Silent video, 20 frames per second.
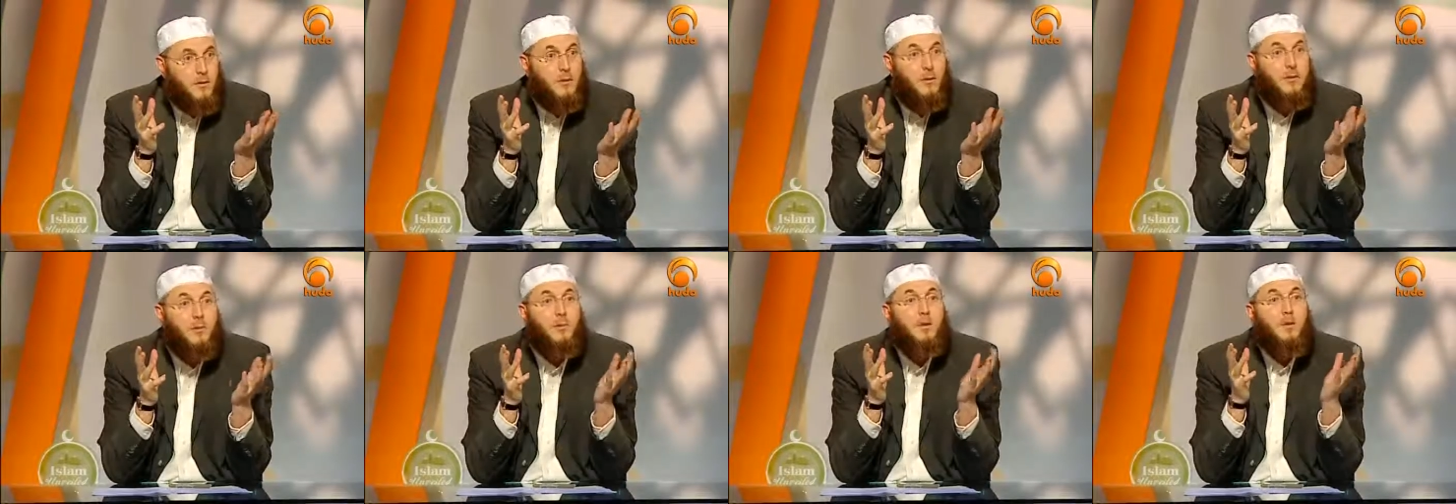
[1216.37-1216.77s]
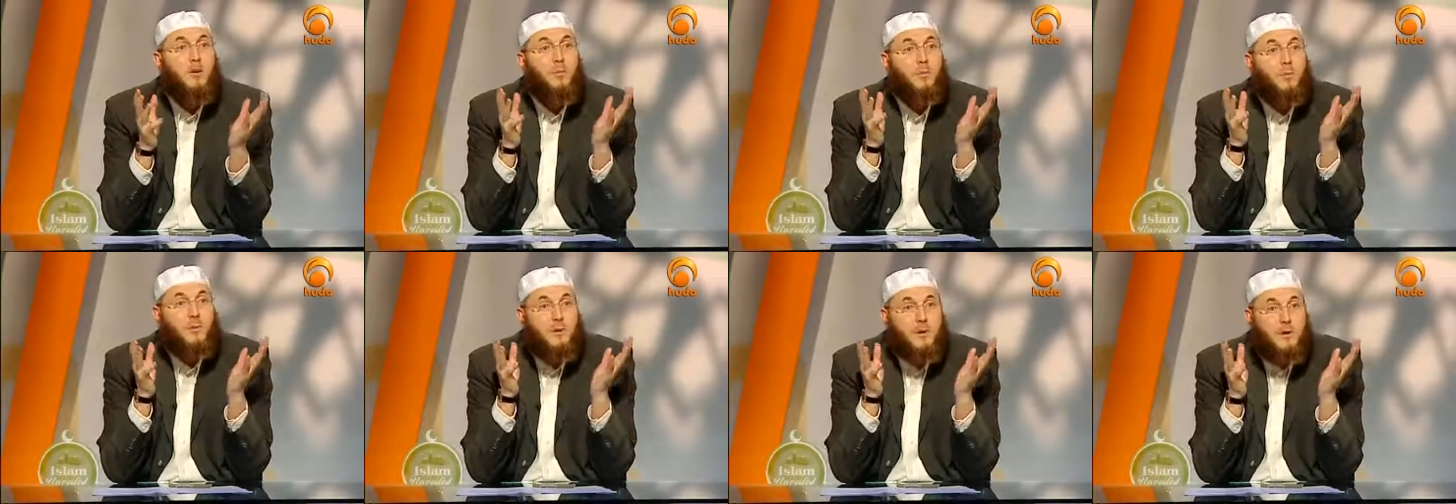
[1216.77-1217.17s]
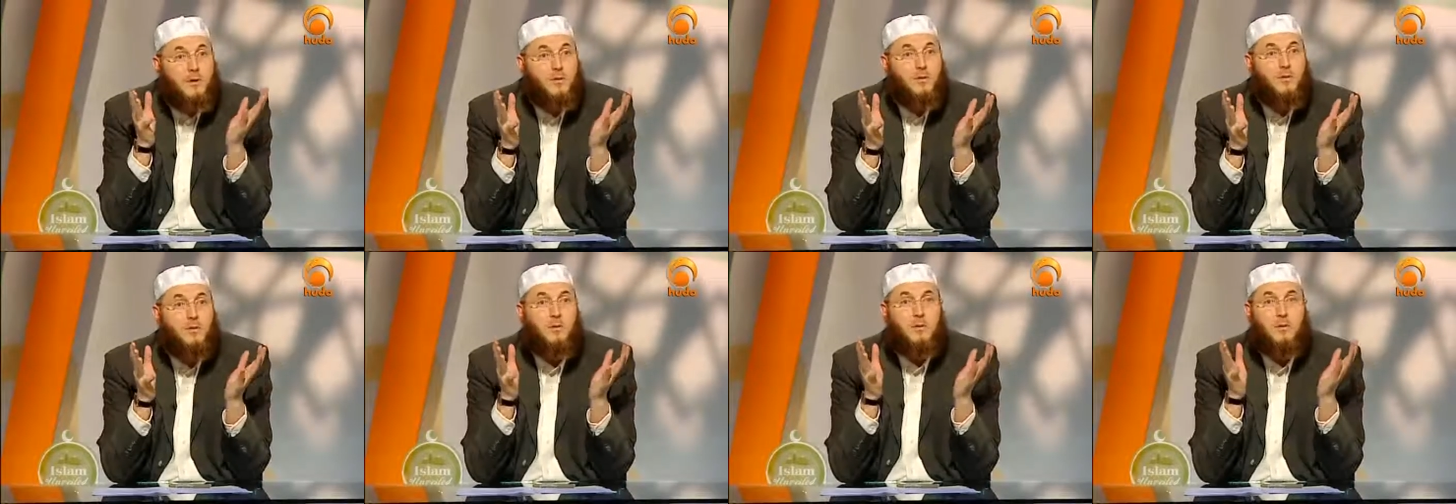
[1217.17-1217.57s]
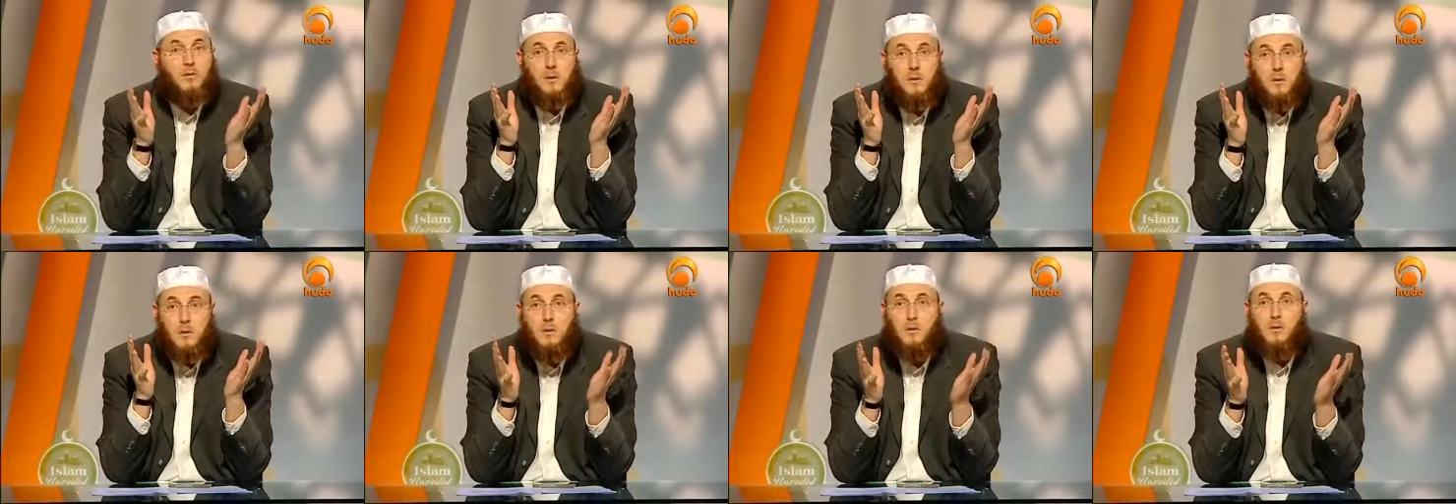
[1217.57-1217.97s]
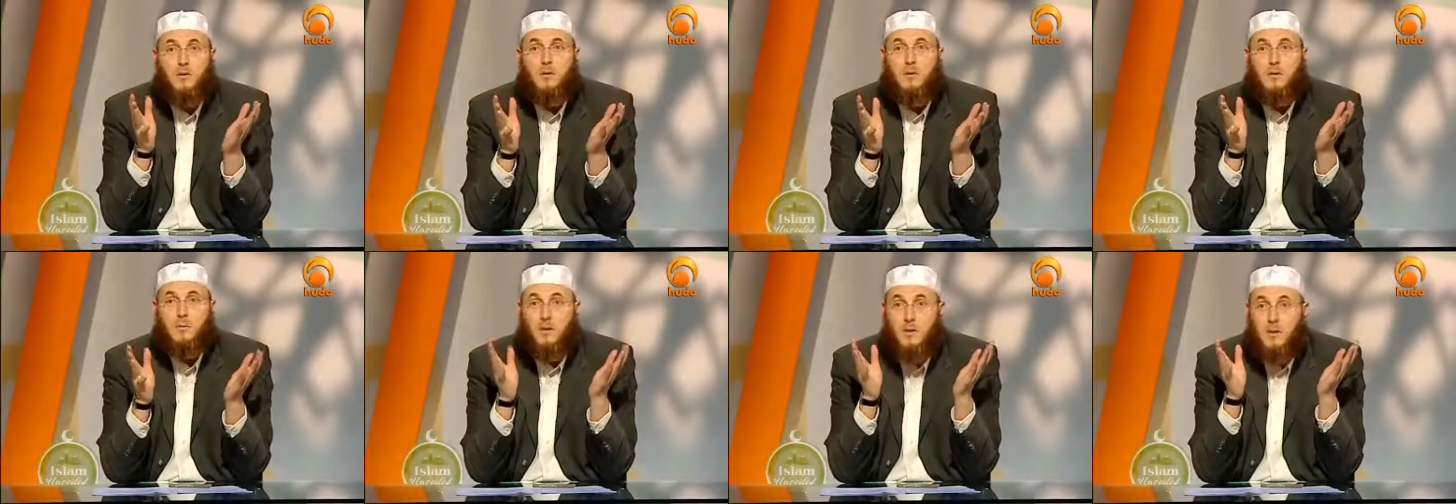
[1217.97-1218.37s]
or oppress or
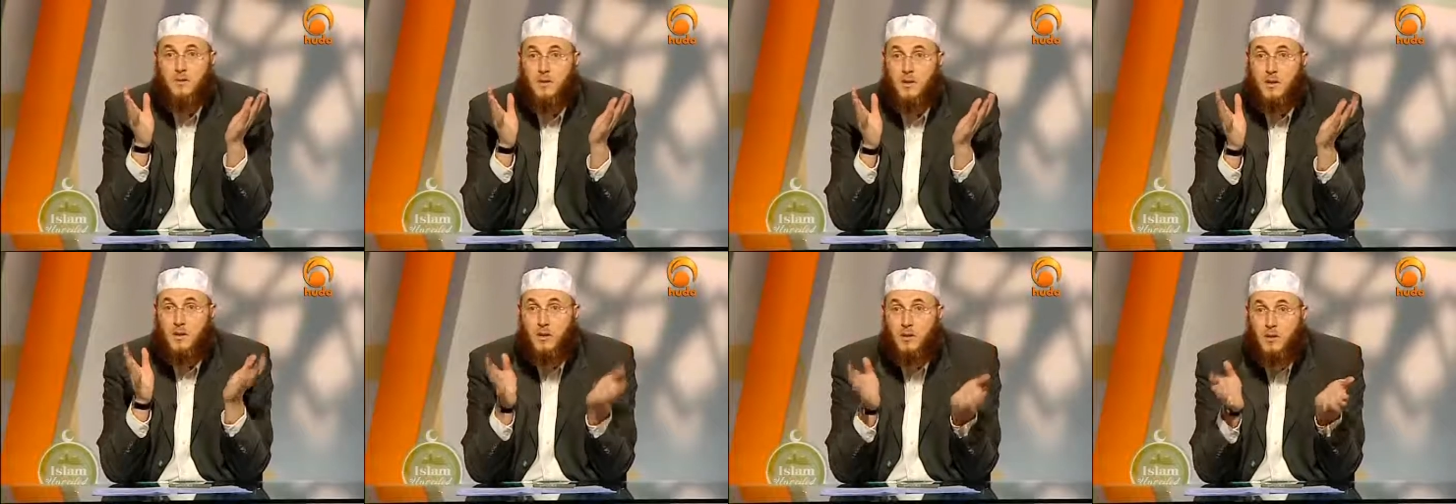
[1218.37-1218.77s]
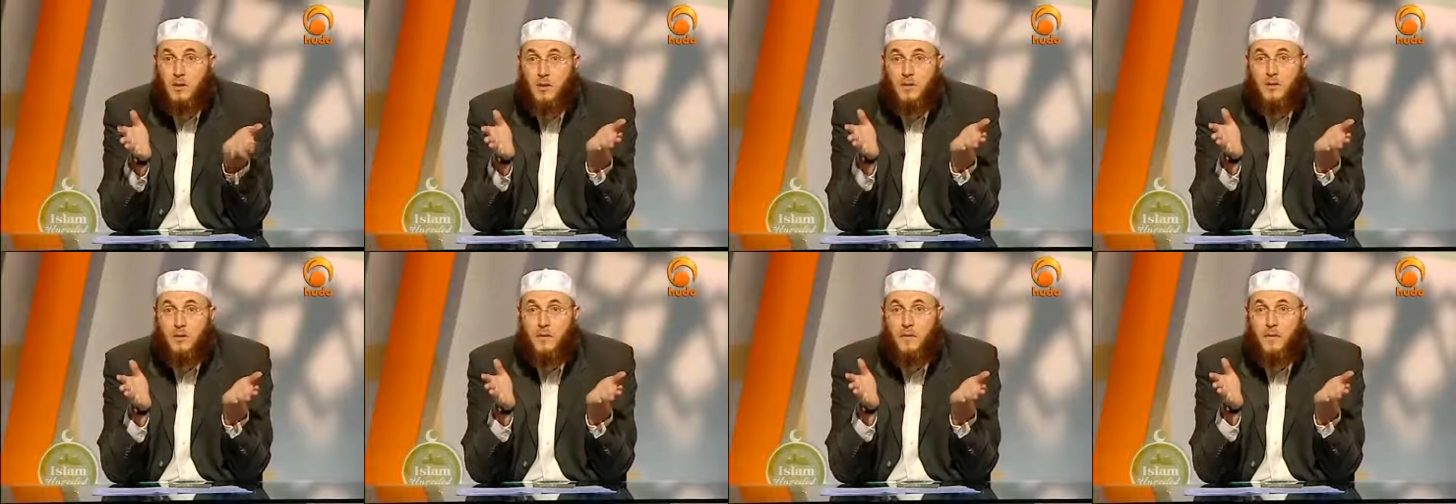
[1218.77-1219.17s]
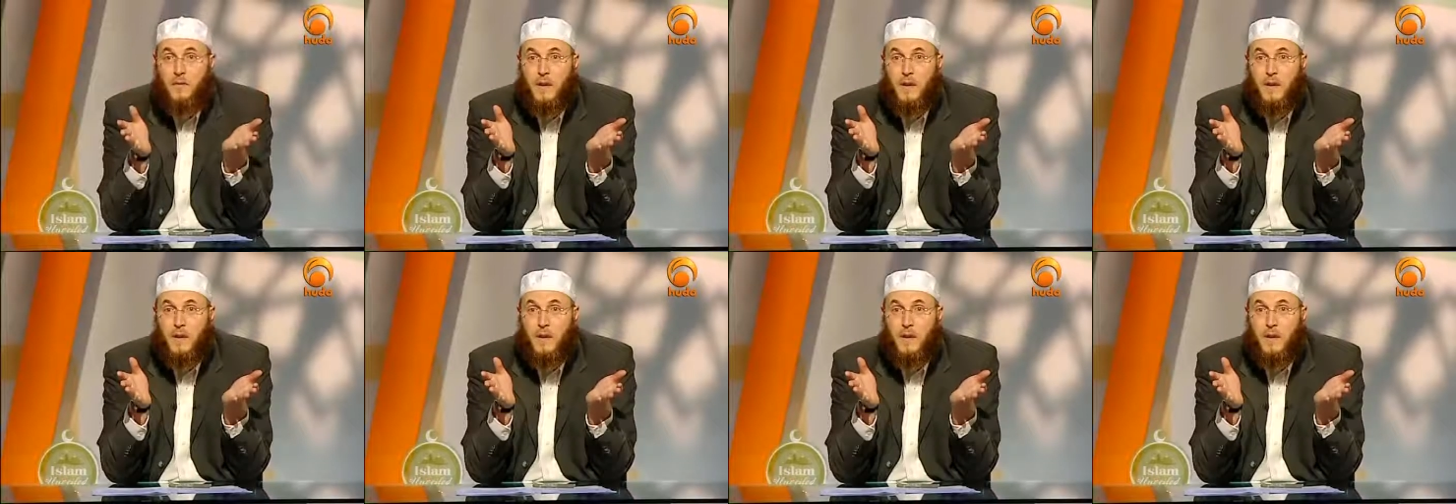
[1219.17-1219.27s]
hurt or persecute